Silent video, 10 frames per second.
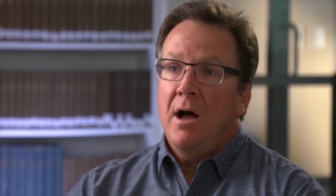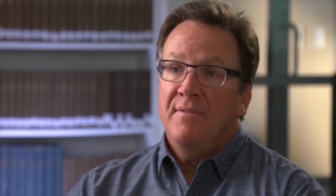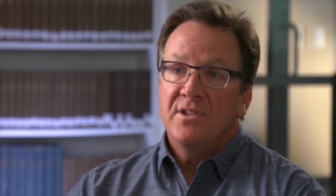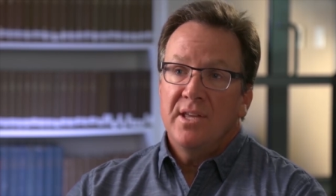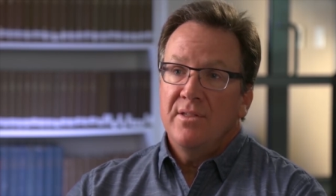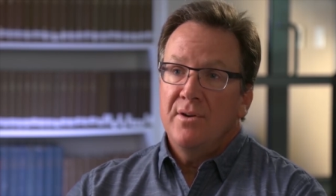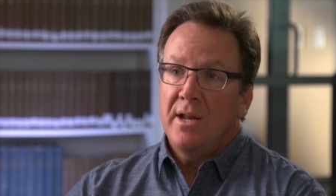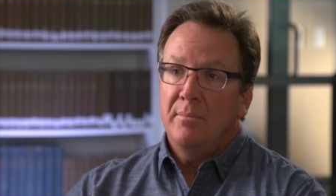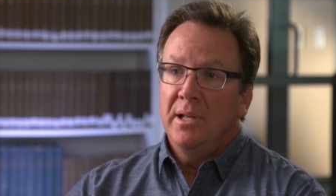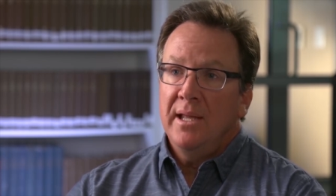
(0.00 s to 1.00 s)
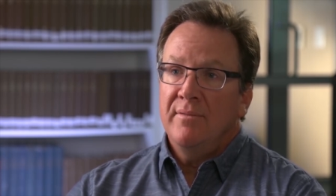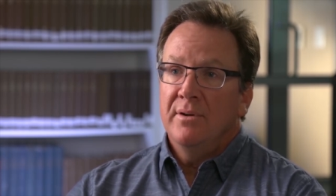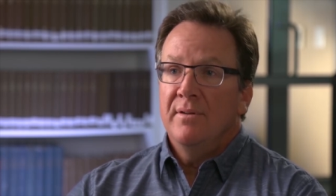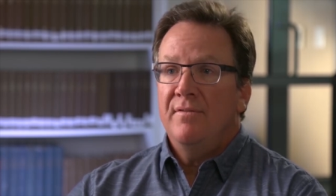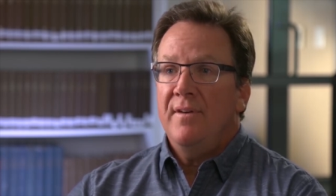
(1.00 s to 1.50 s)
obviously they're not a
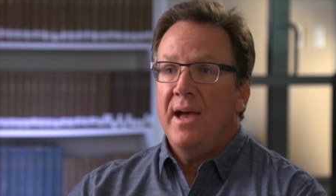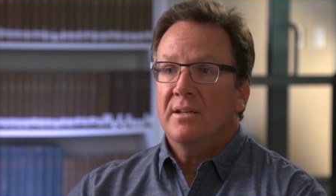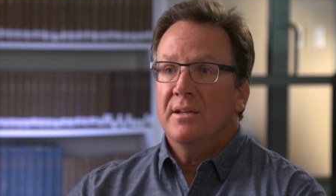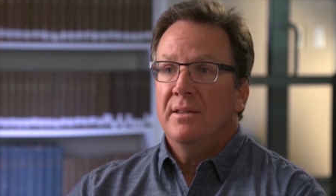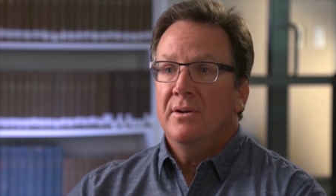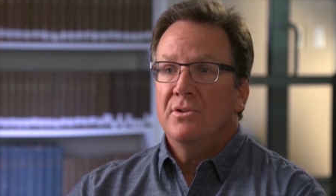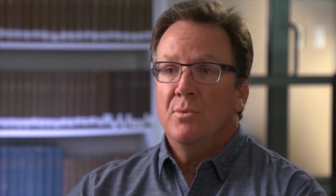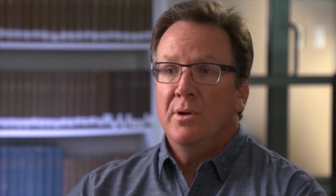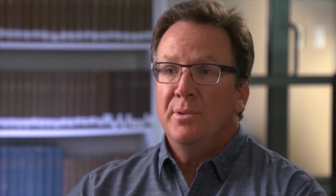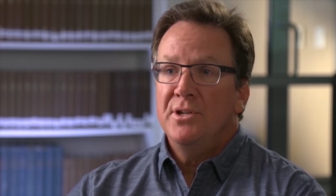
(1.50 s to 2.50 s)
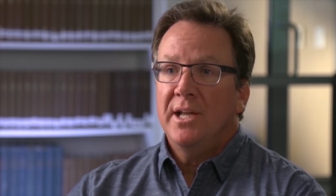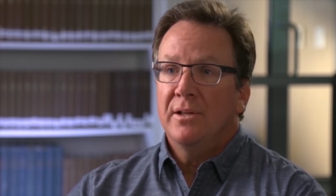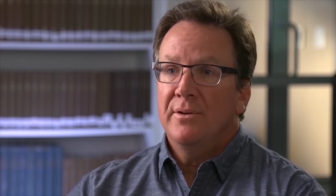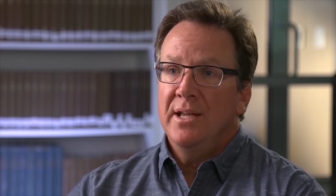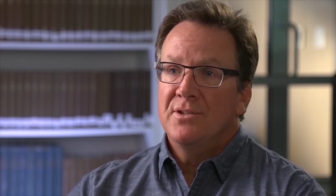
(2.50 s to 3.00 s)
believer. In fact, there's one
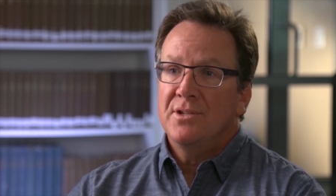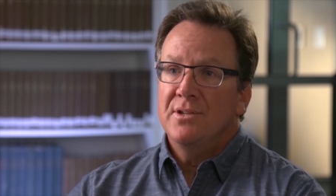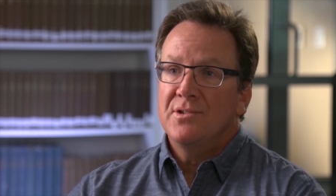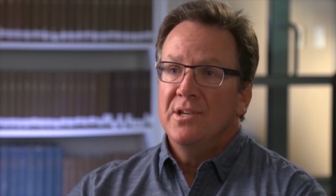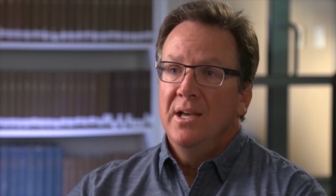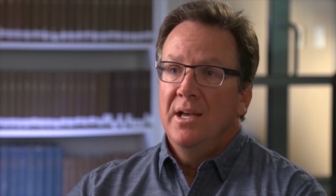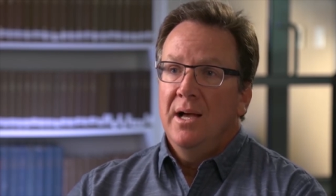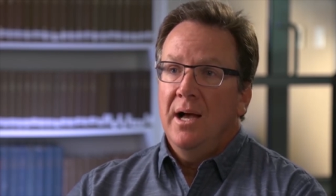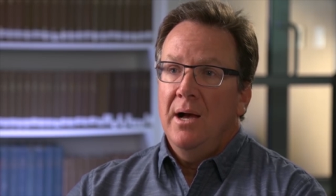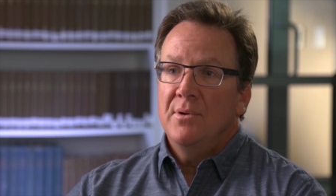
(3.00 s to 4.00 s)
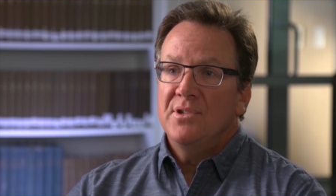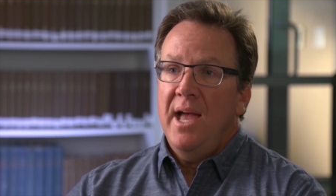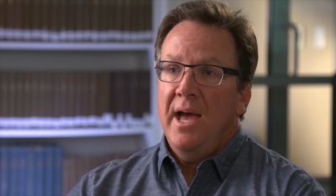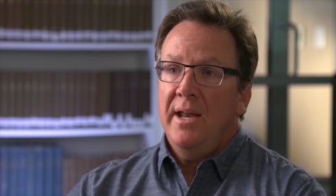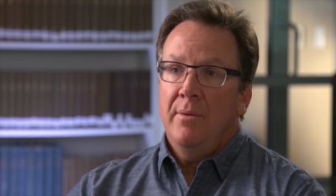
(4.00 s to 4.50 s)
particular instance. I was
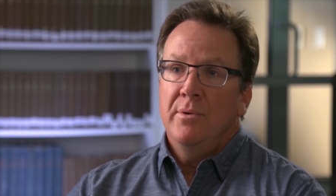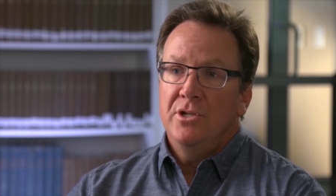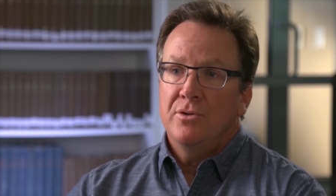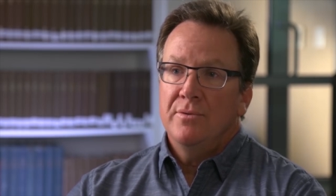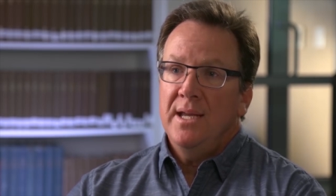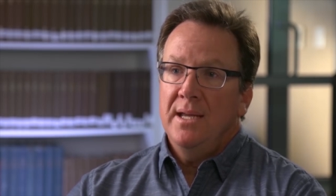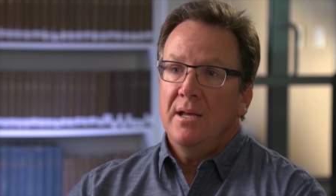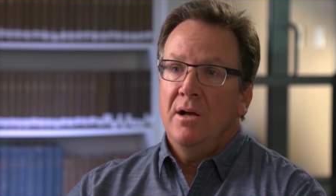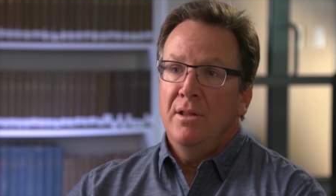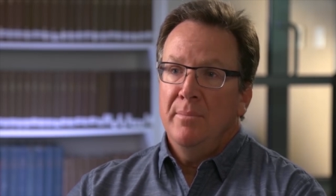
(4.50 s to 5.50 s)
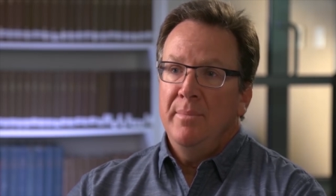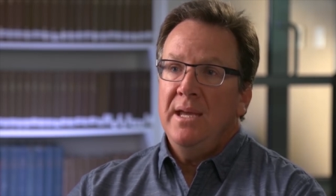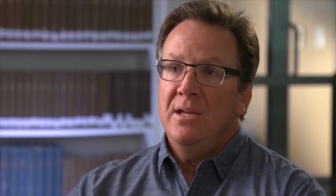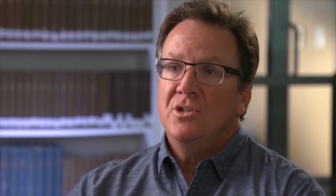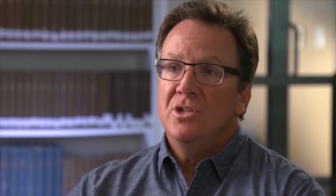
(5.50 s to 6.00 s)
at a retreat on the
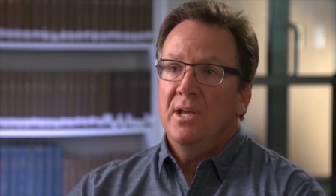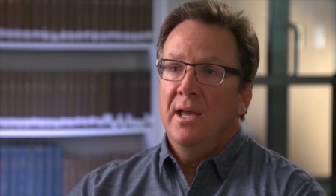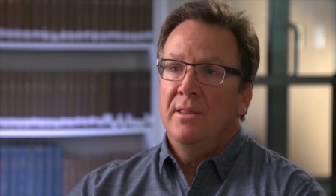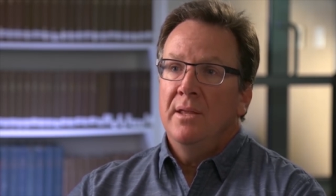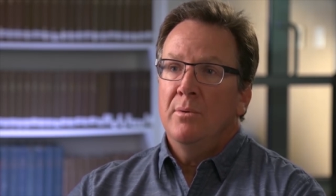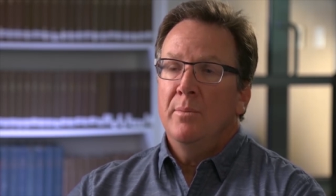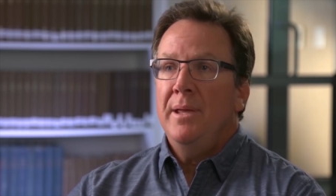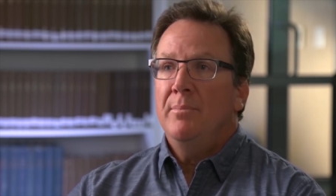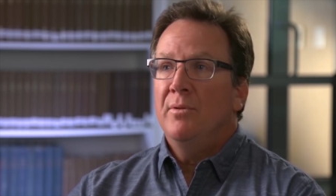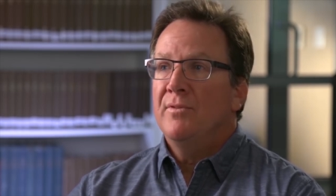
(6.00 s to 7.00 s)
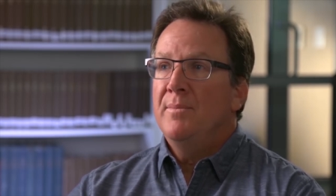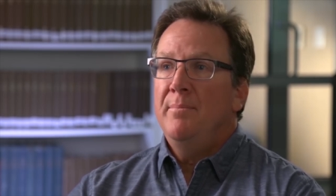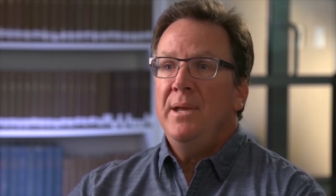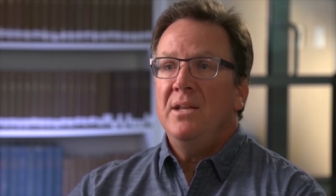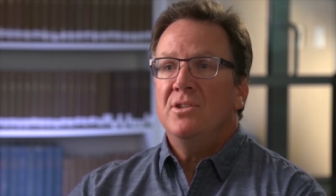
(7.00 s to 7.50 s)
beach, and there were people from
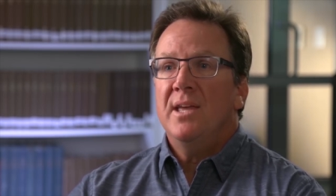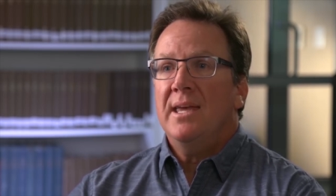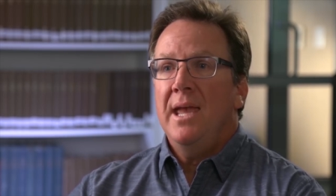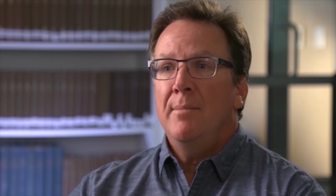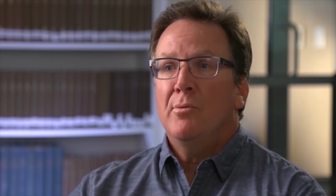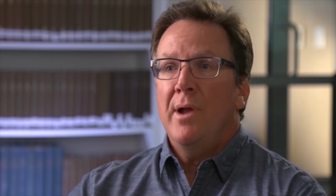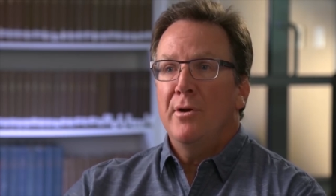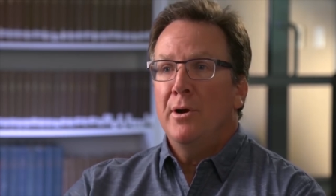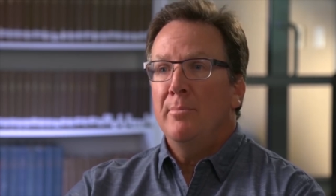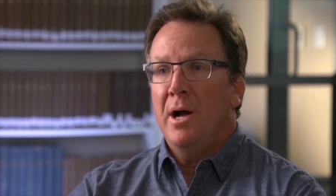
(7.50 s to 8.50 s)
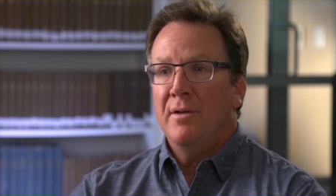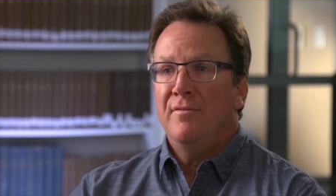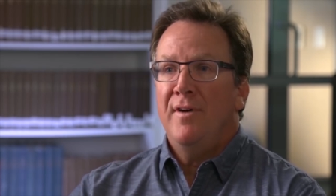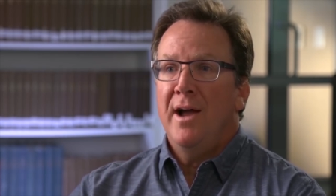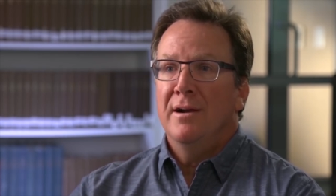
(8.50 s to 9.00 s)
the beach that came around our
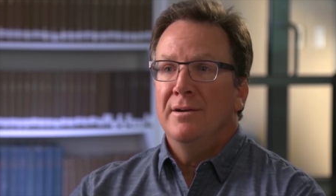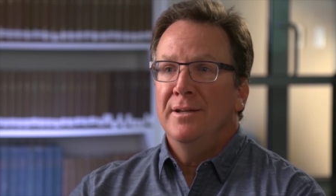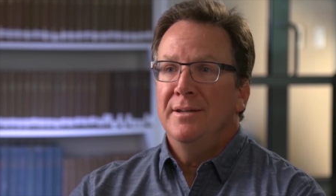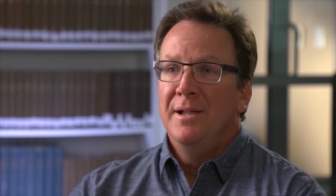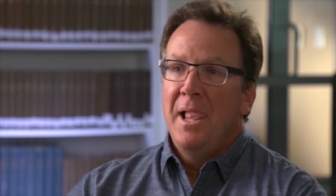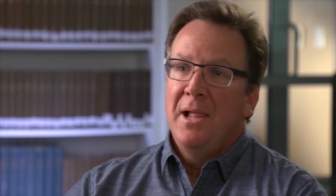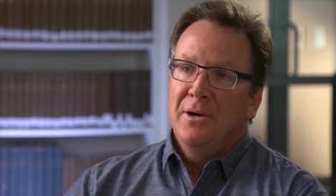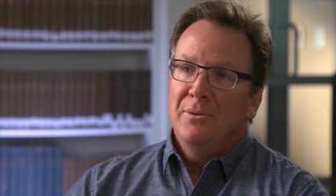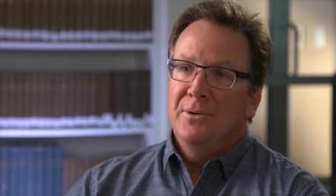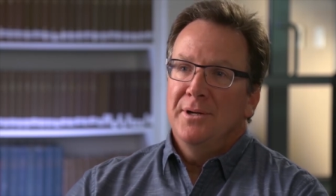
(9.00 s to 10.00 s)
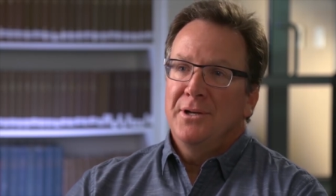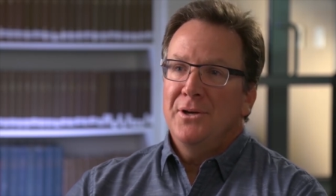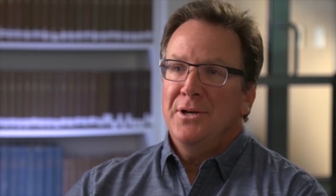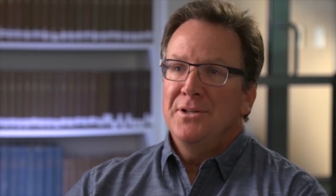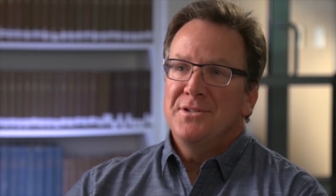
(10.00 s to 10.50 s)
bonfire, and mm-hmm. we're
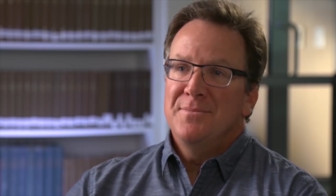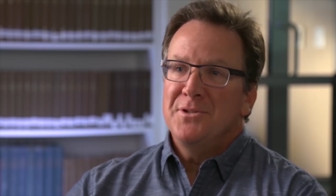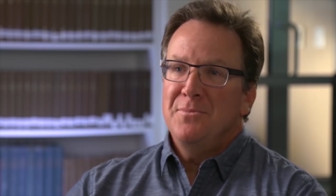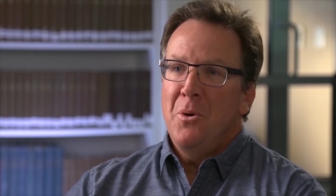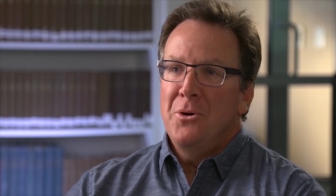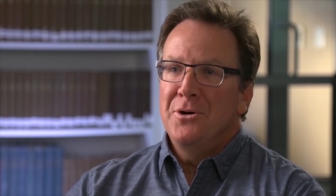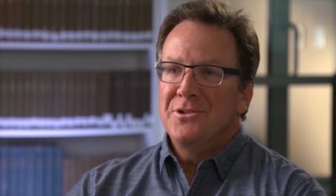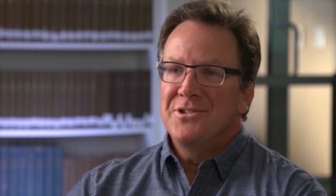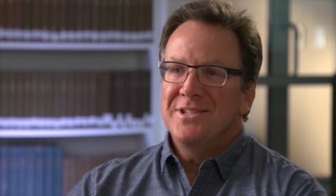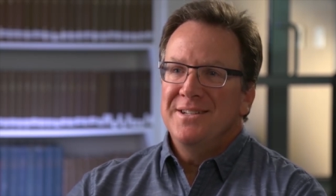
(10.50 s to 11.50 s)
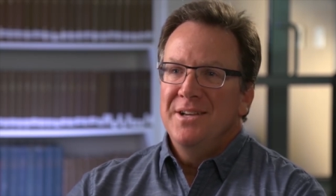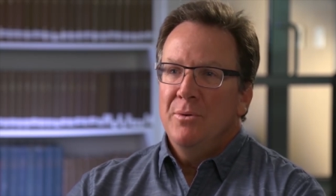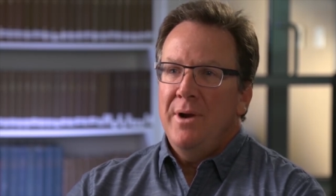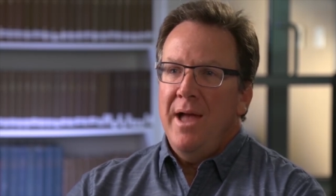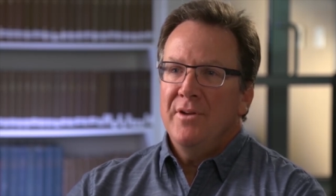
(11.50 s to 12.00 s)
cooking some s'mores, and
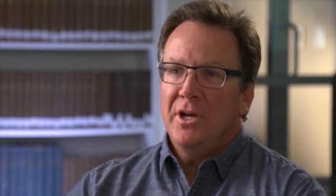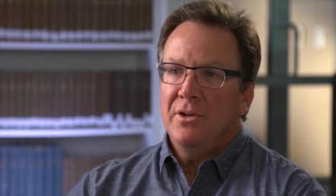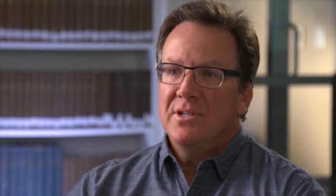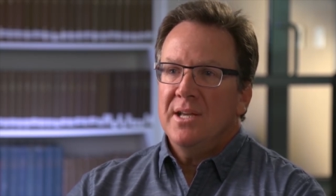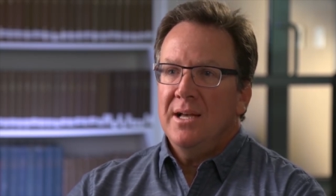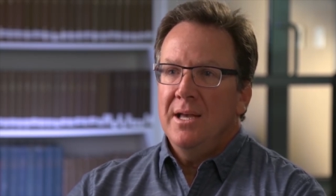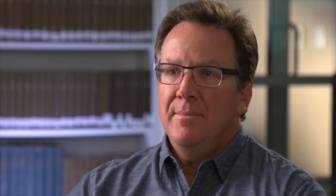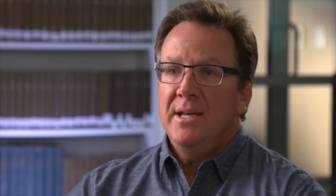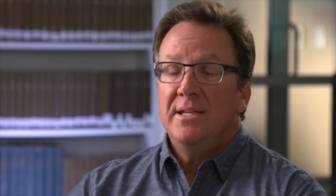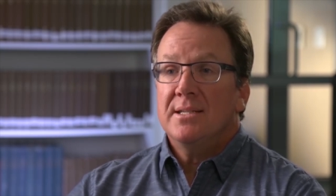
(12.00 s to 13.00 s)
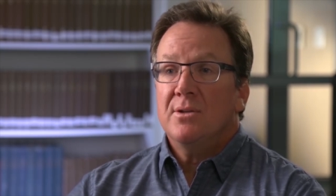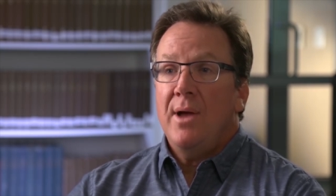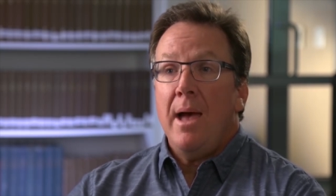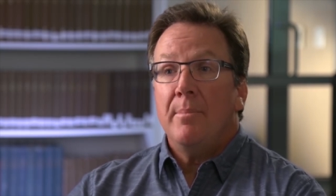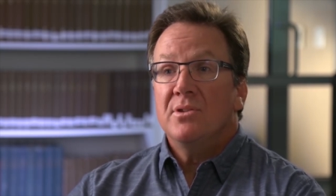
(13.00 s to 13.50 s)
we're having a good time, and it just so
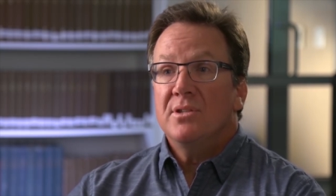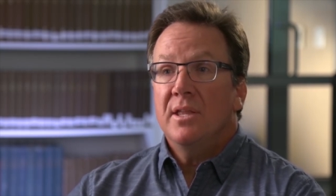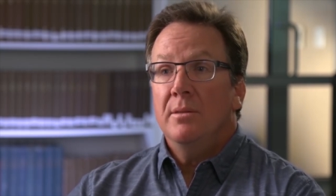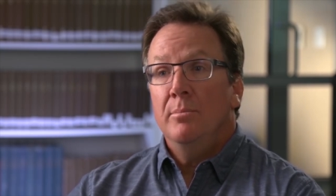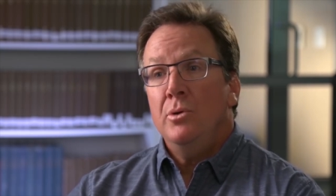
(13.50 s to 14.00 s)
happens that the